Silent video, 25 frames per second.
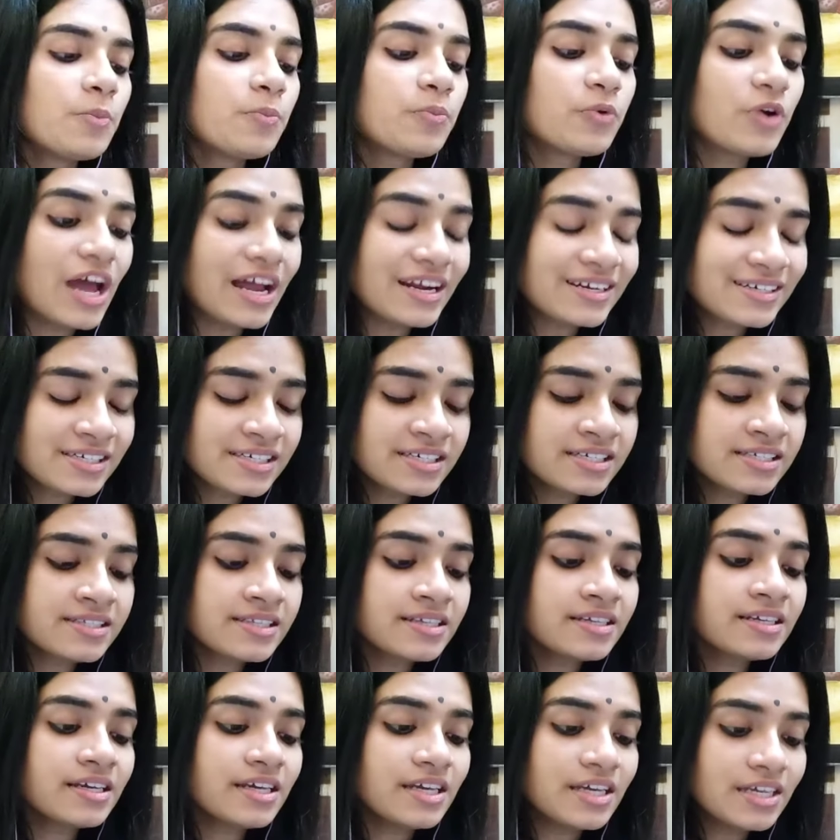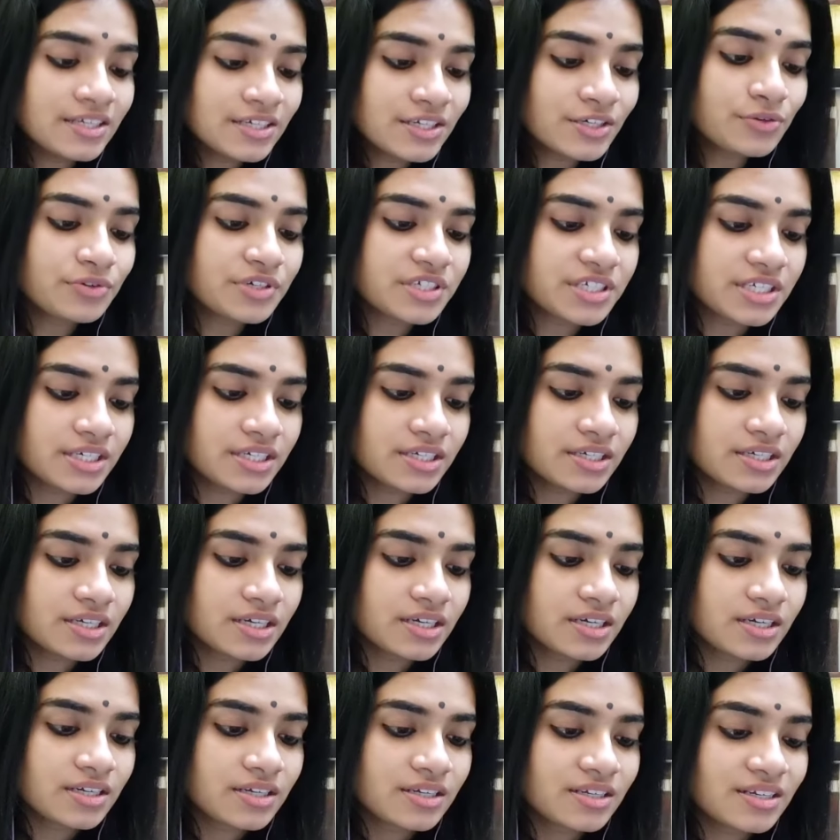Practicing integrity
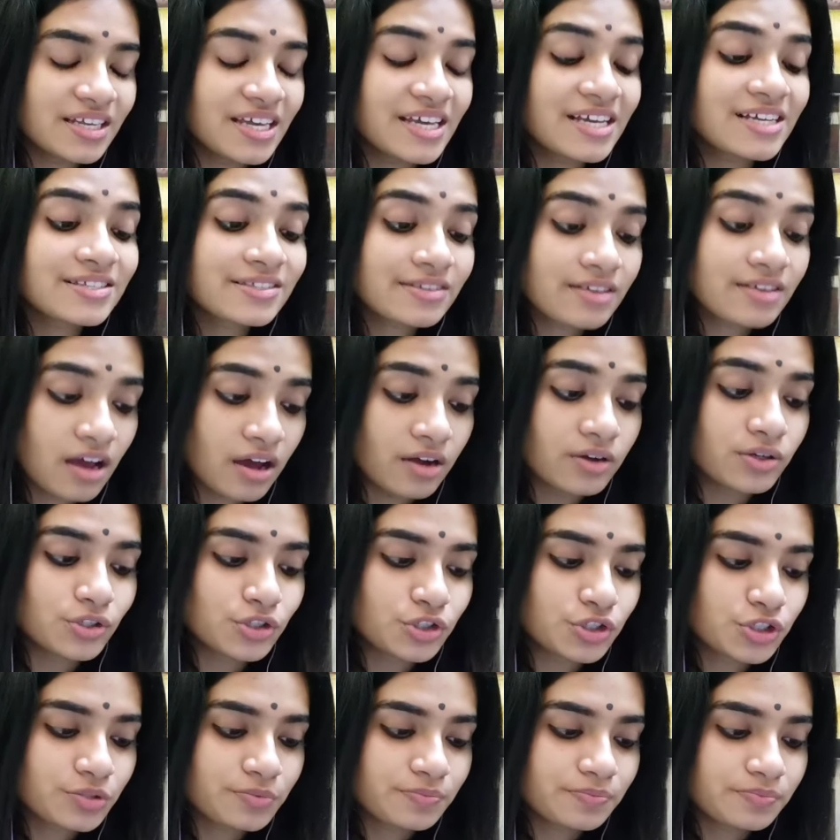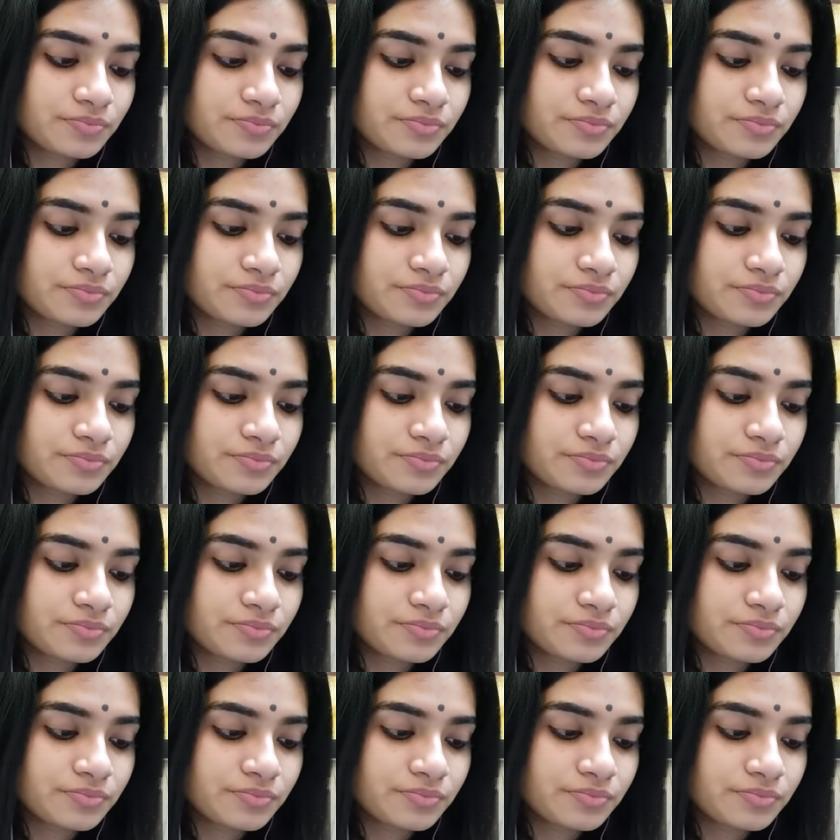takes courage.